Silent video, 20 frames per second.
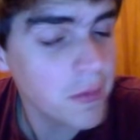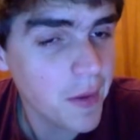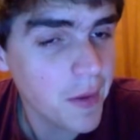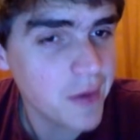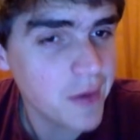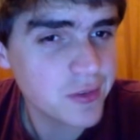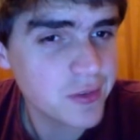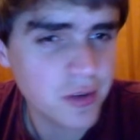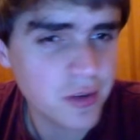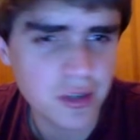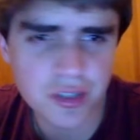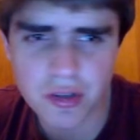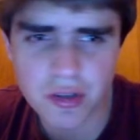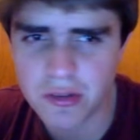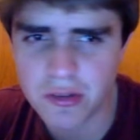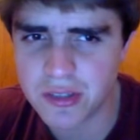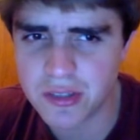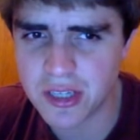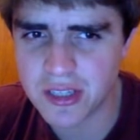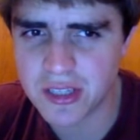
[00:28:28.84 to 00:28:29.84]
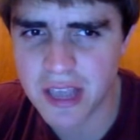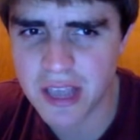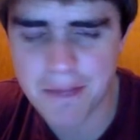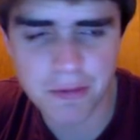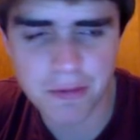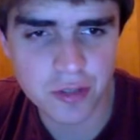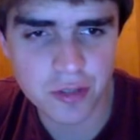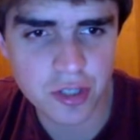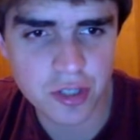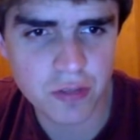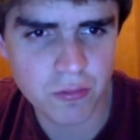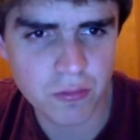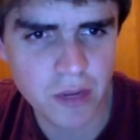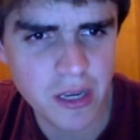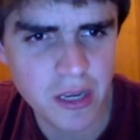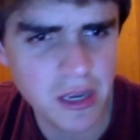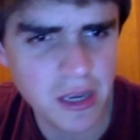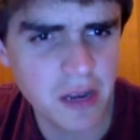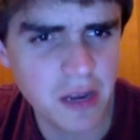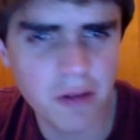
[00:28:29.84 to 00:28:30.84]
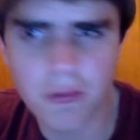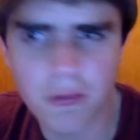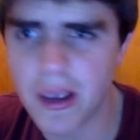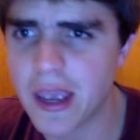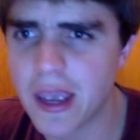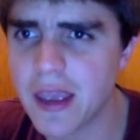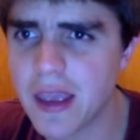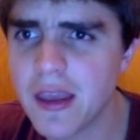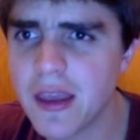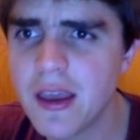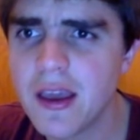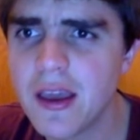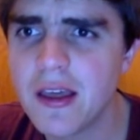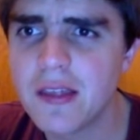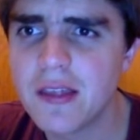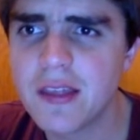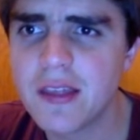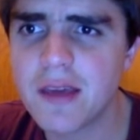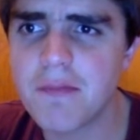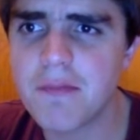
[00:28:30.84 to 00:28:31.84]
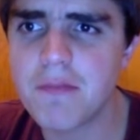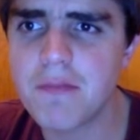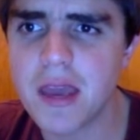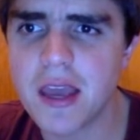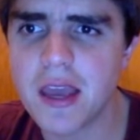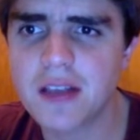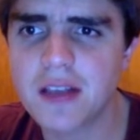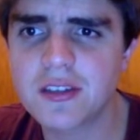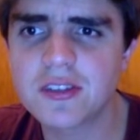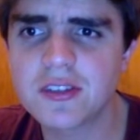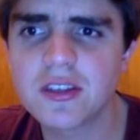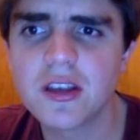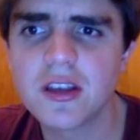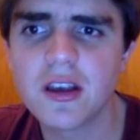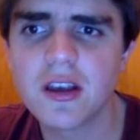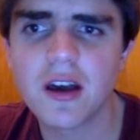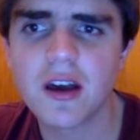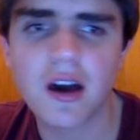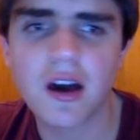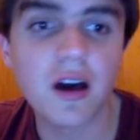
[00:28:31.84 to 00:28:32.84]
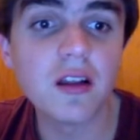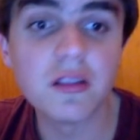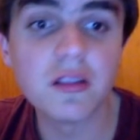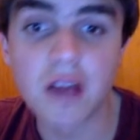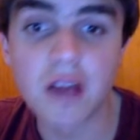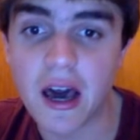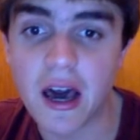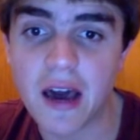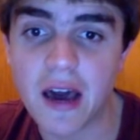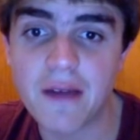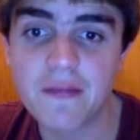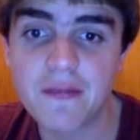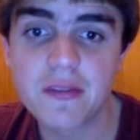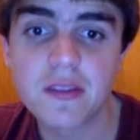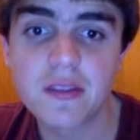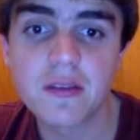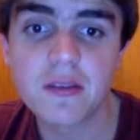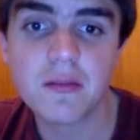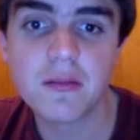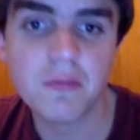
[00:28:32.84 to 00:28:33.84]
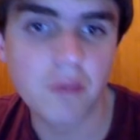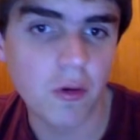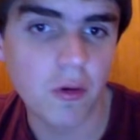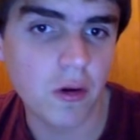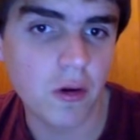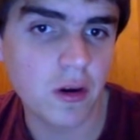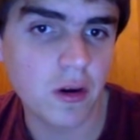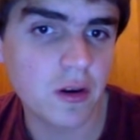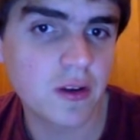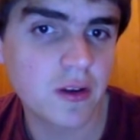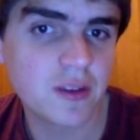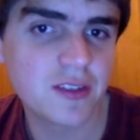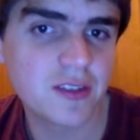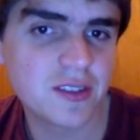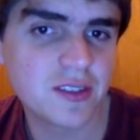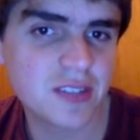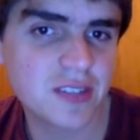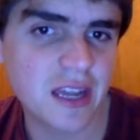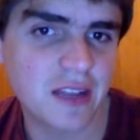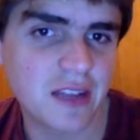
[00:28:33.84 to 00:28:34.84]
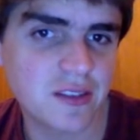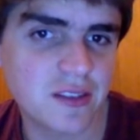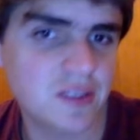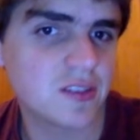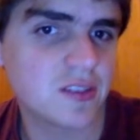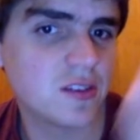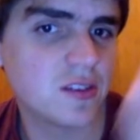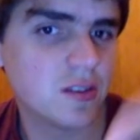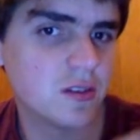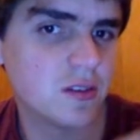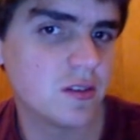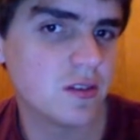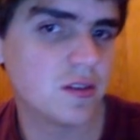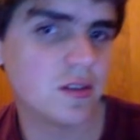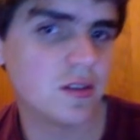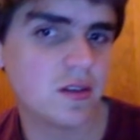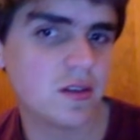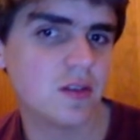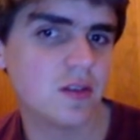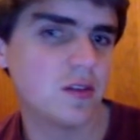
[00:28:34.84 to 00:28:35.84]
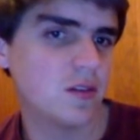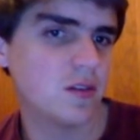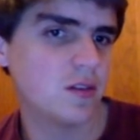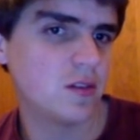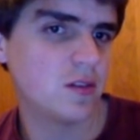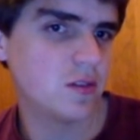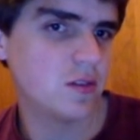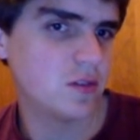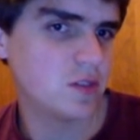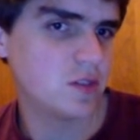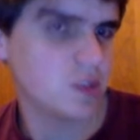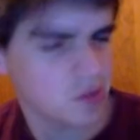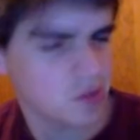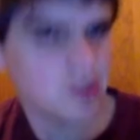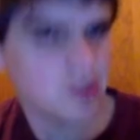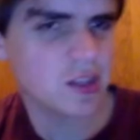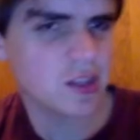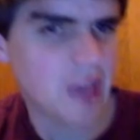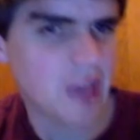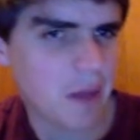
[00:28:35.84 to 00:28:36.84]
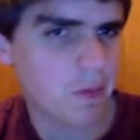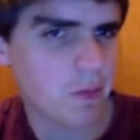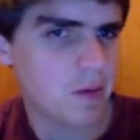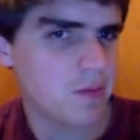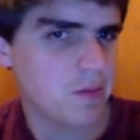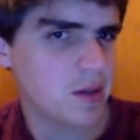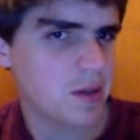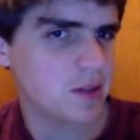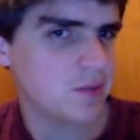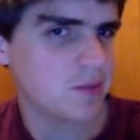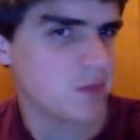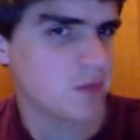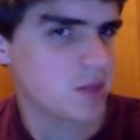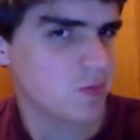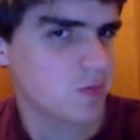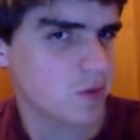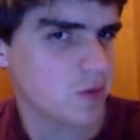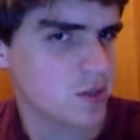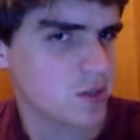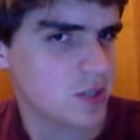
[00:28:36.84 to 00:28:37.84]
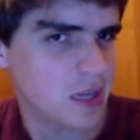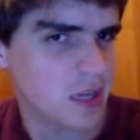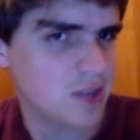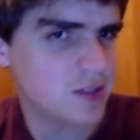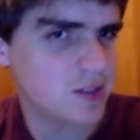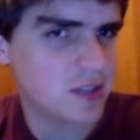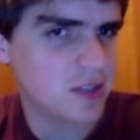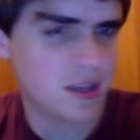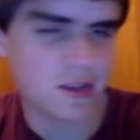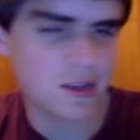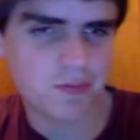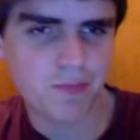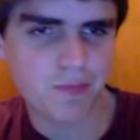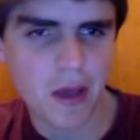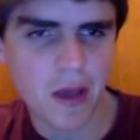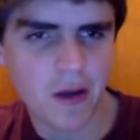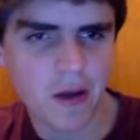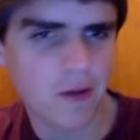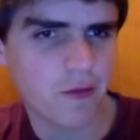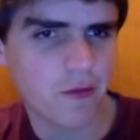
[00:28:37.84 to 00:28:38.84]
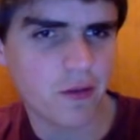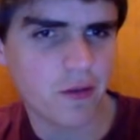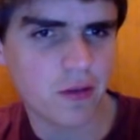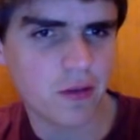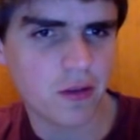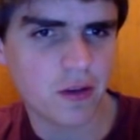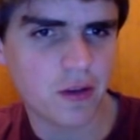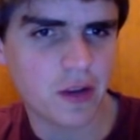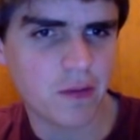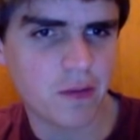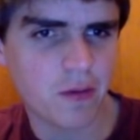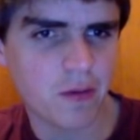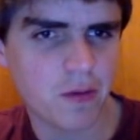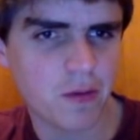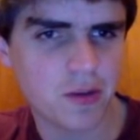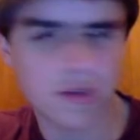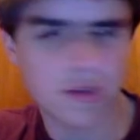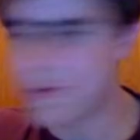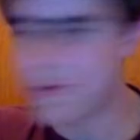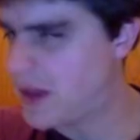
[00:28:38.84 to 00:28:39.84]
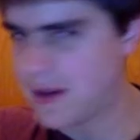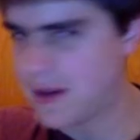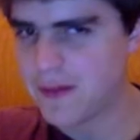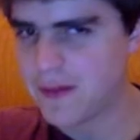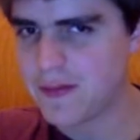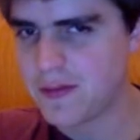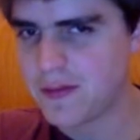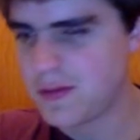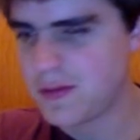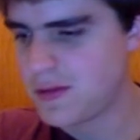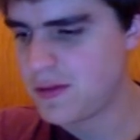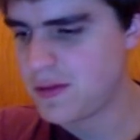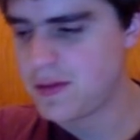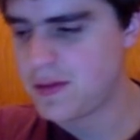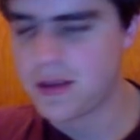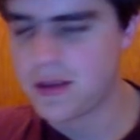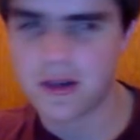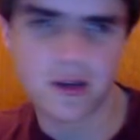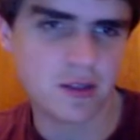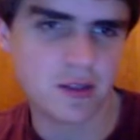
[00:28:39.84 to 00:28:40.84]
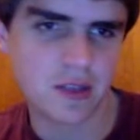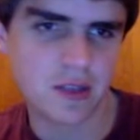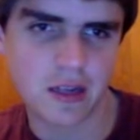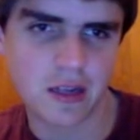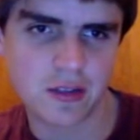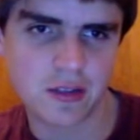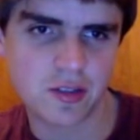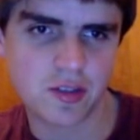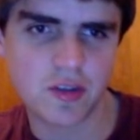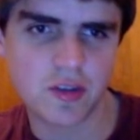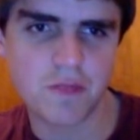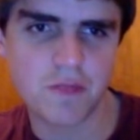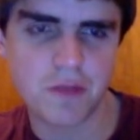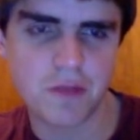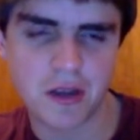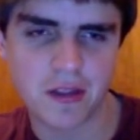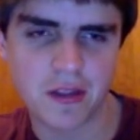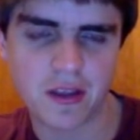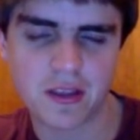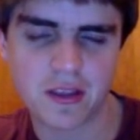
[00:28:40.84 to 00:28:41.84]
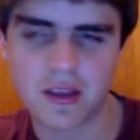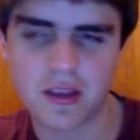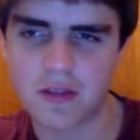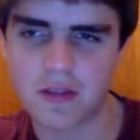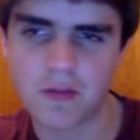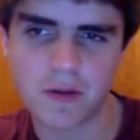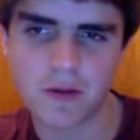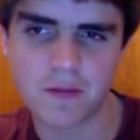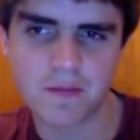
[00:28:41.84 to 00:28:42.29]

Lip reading: I was going to show you as an example, just written in a way that makes a lot more sense. So let's look at that one, because it makes more sense, and it's better for learning what we're doing. And it's not stupid, unlike the other one.